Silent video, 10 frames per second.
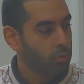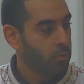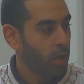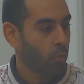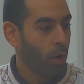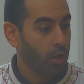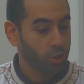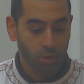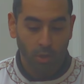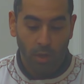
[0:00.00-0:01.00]
and
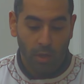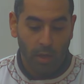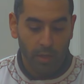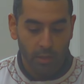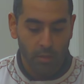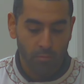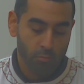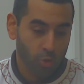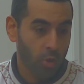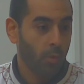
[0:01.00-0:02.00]
wash. And
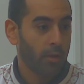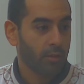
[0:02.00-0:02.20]
so he went.